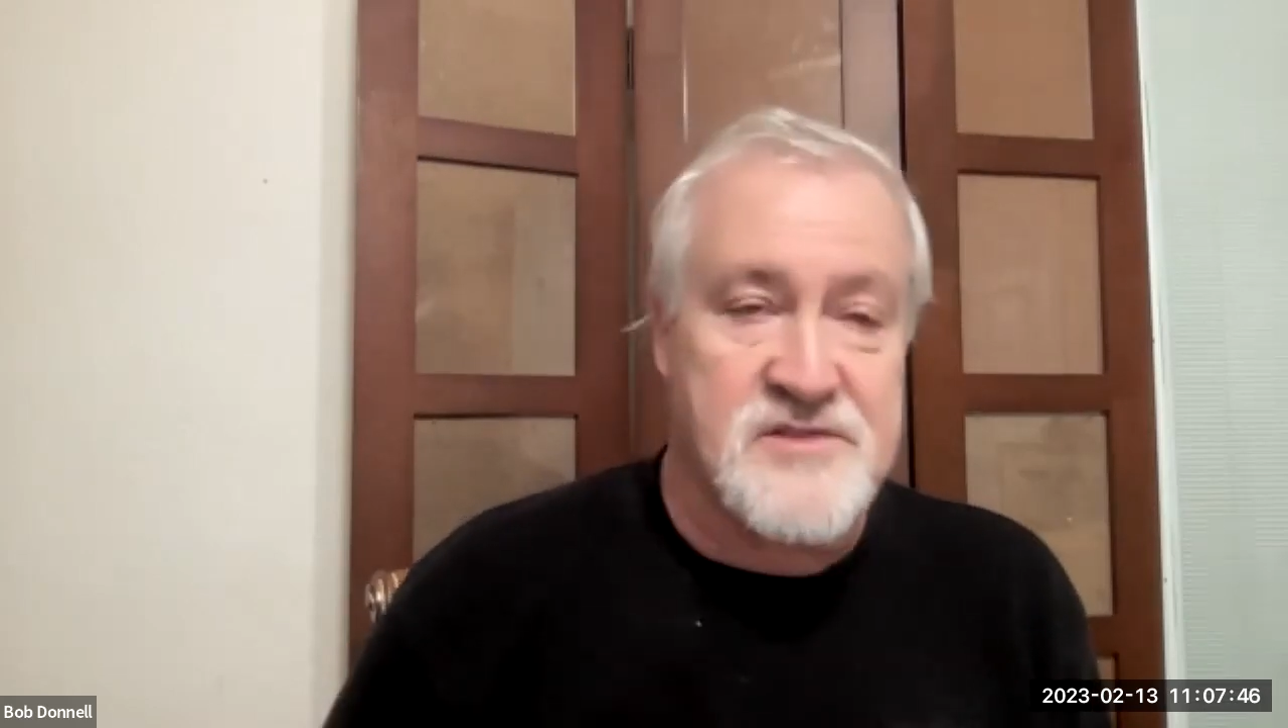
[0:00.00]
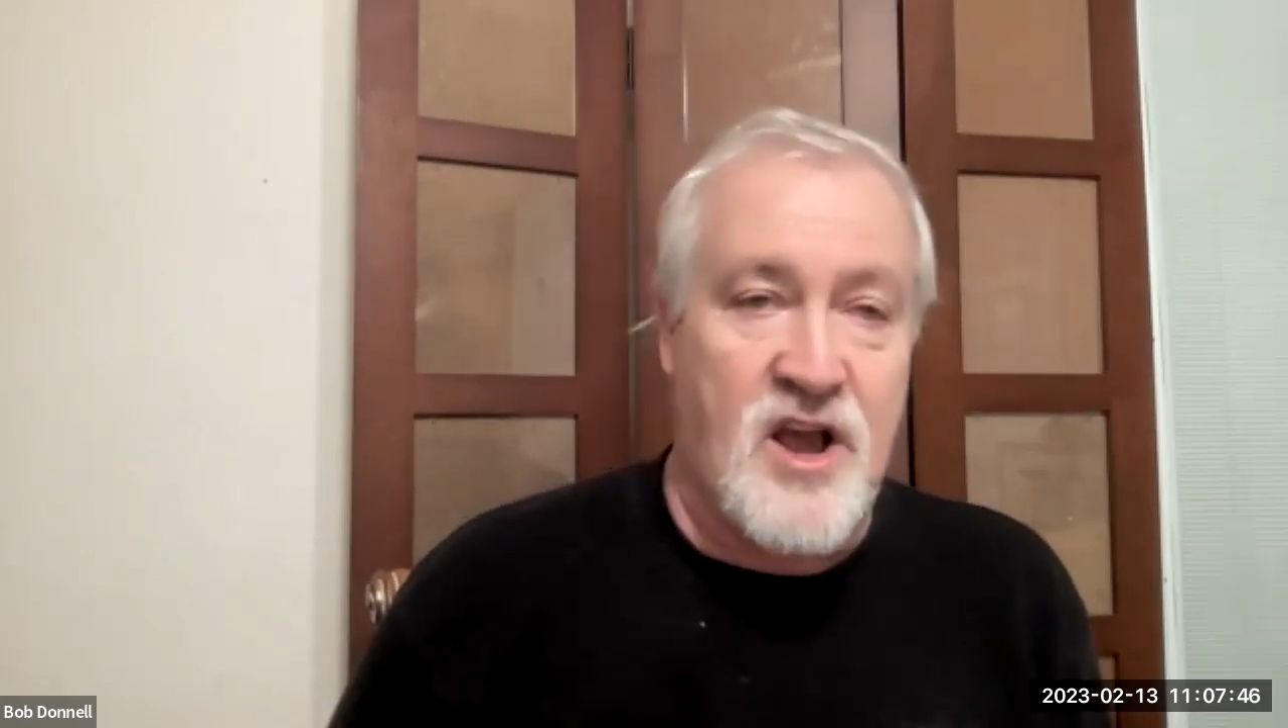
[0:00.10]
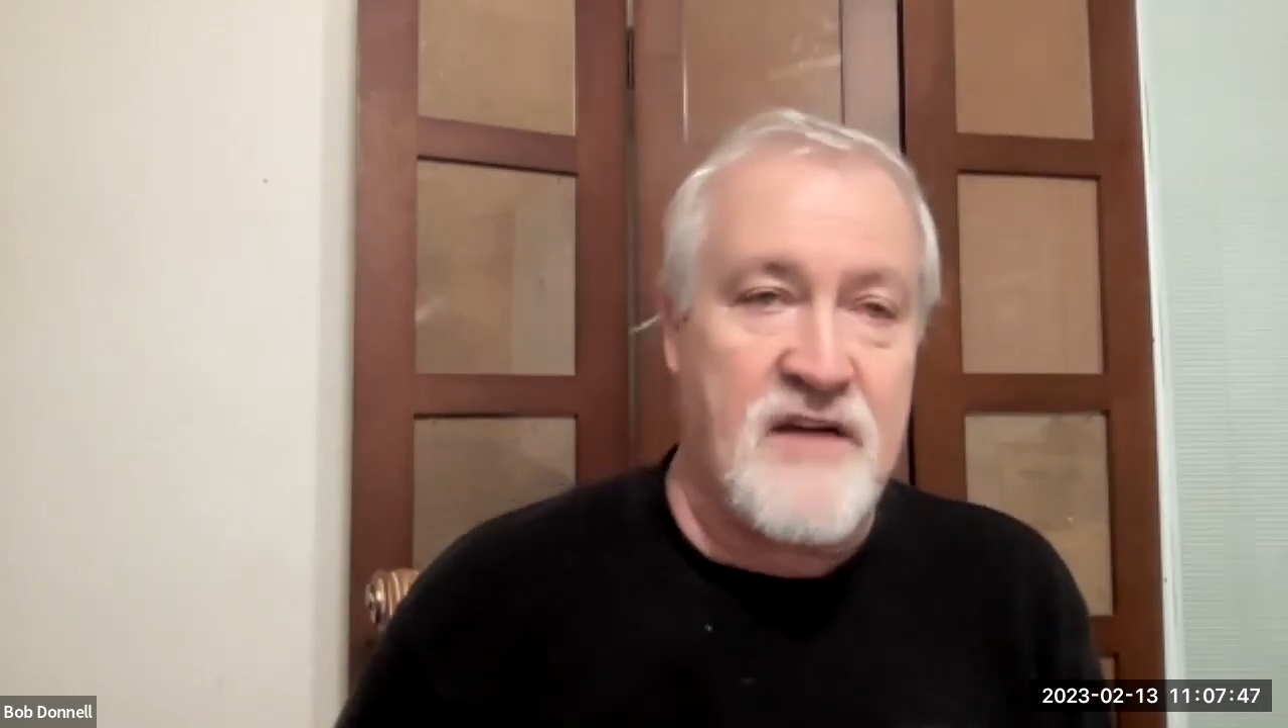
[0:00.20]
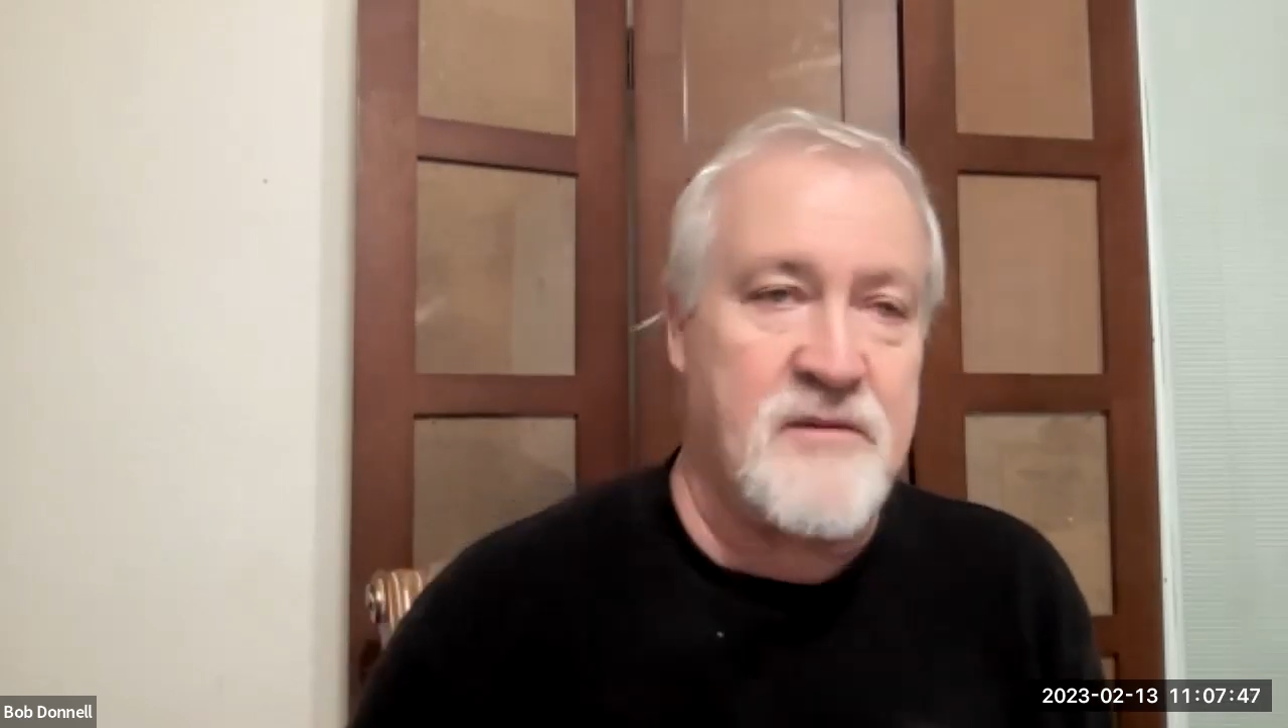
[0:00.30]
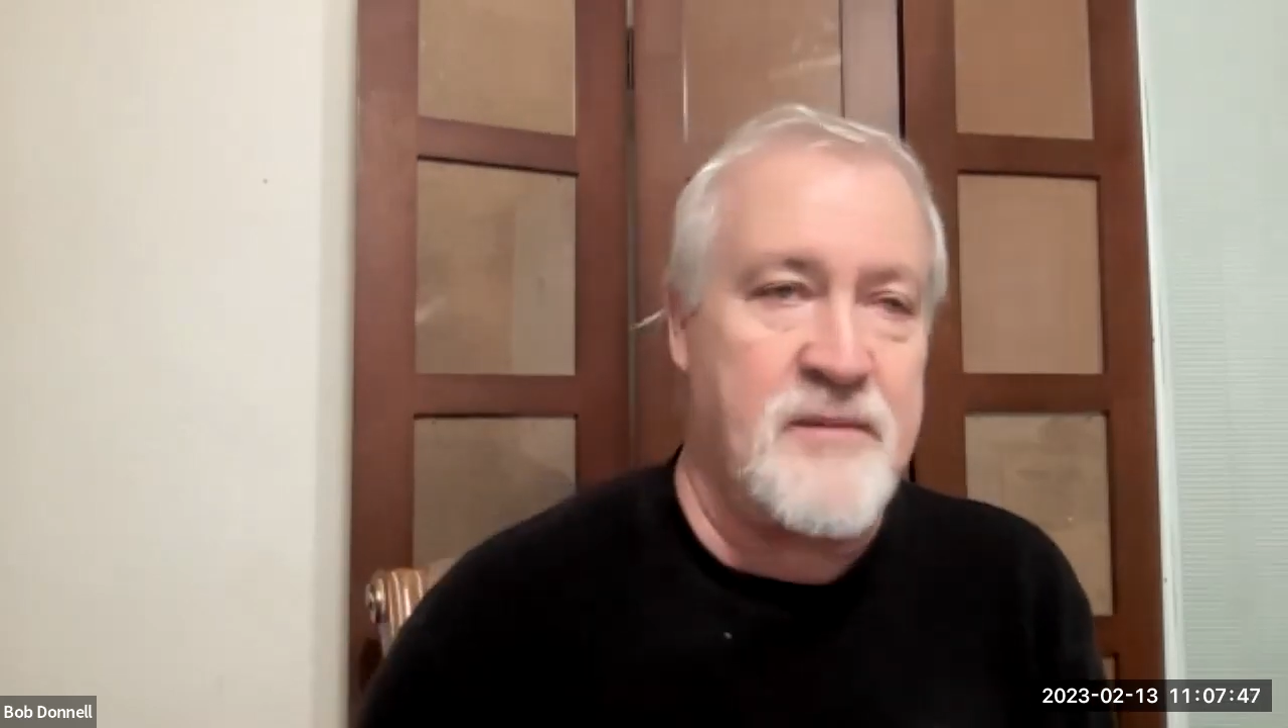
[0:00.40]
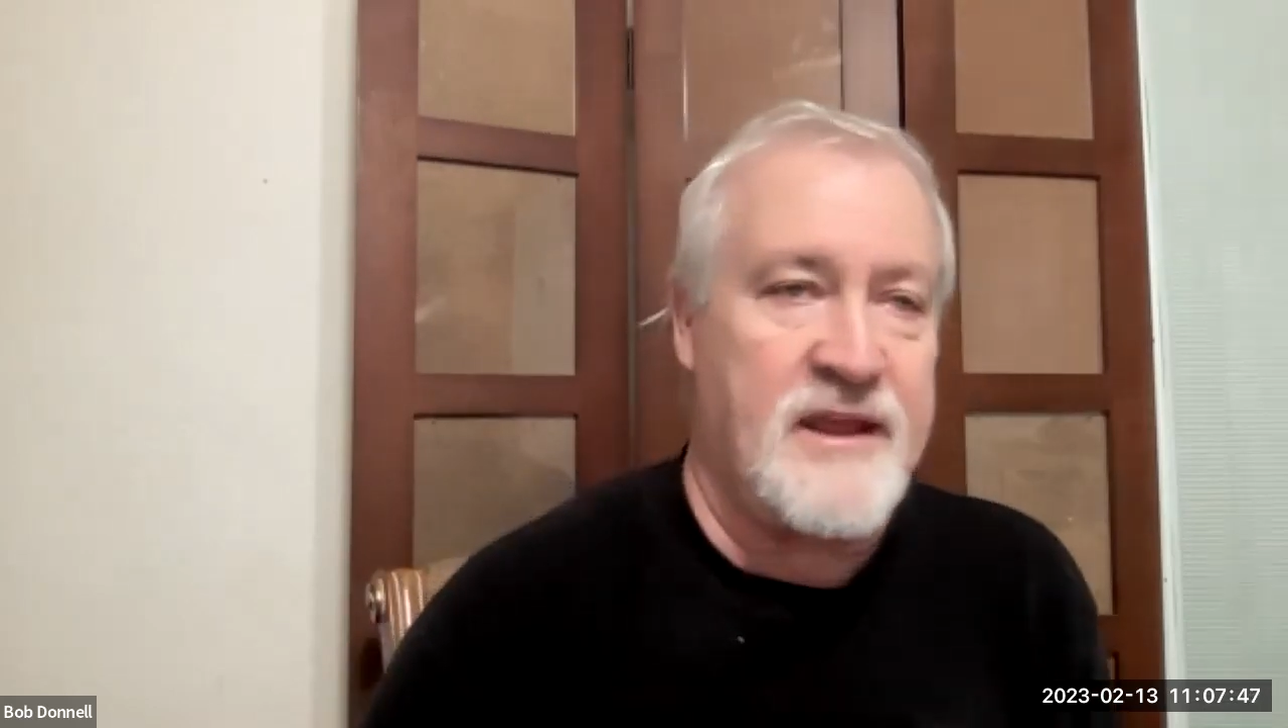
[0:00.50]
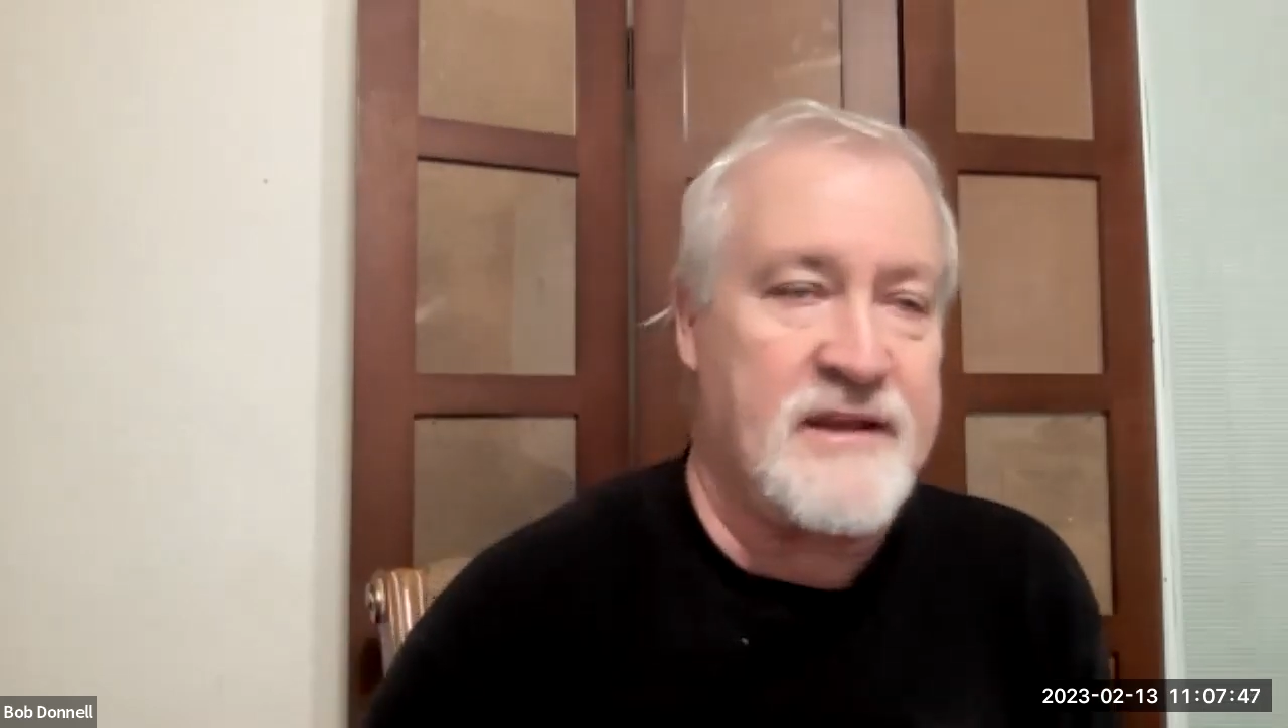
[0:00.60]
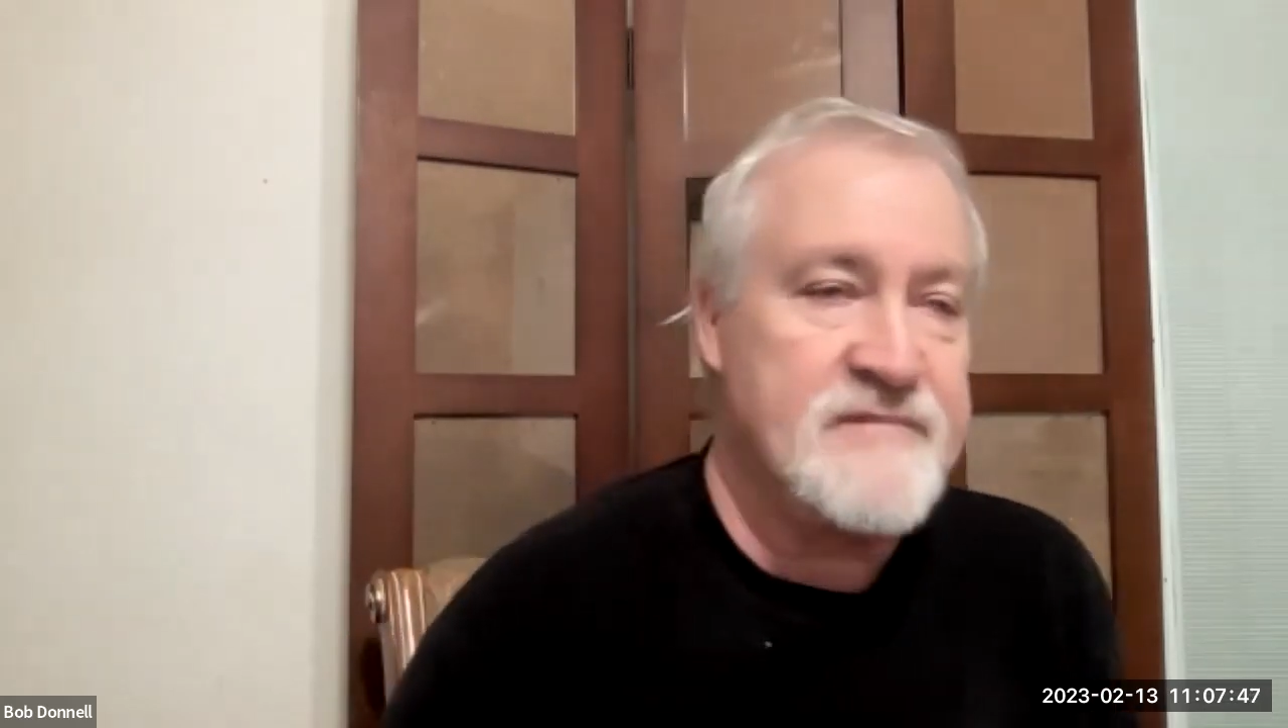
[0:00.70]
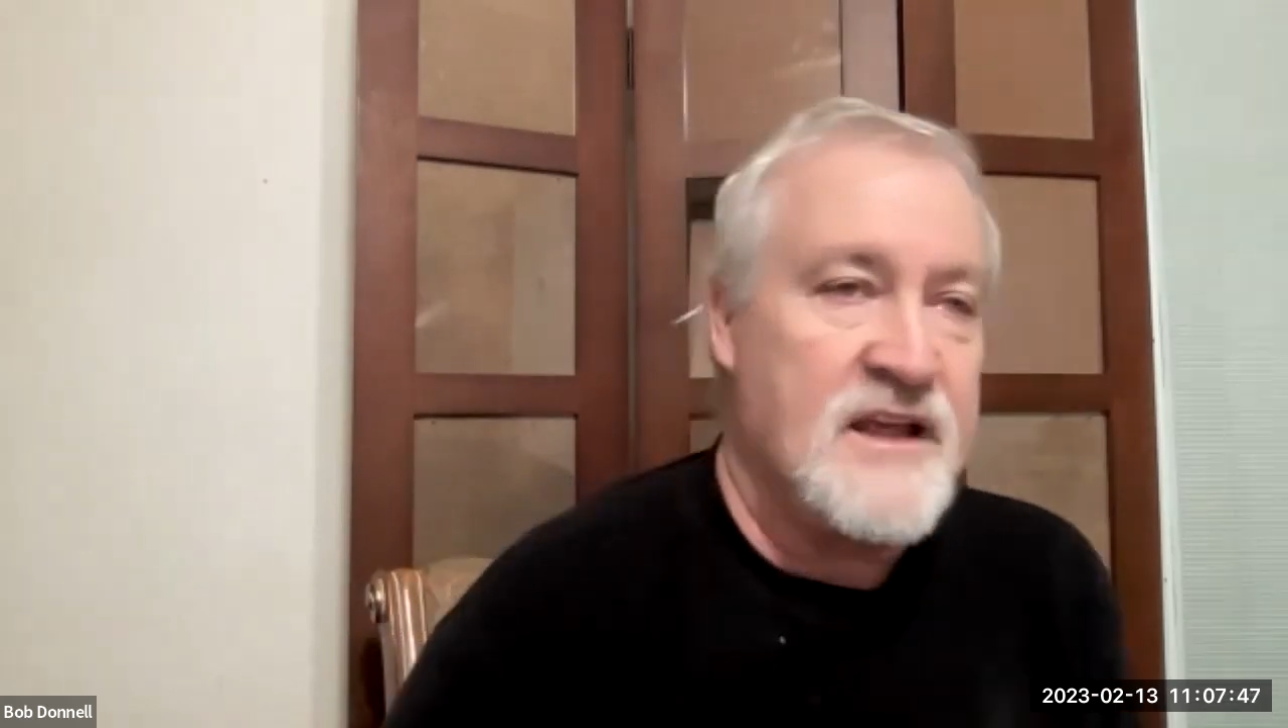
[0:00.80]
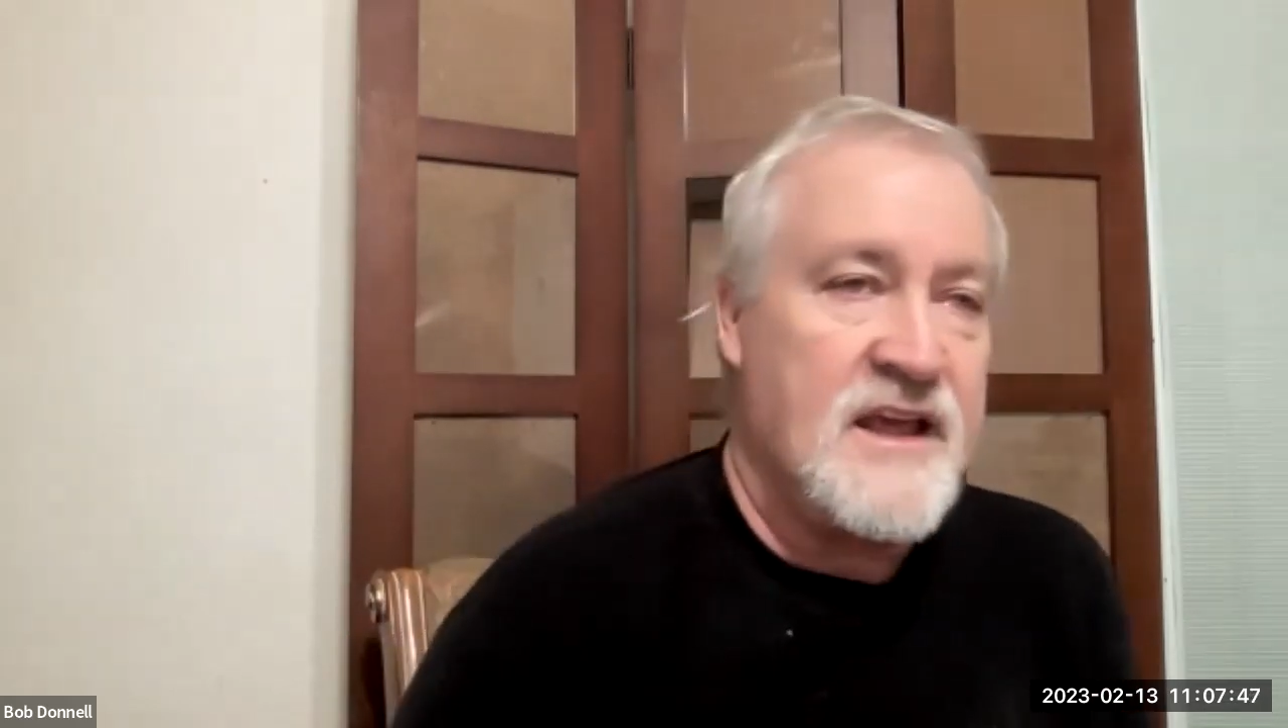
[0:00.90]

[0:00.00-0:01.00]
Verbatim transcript: was a coffee bean,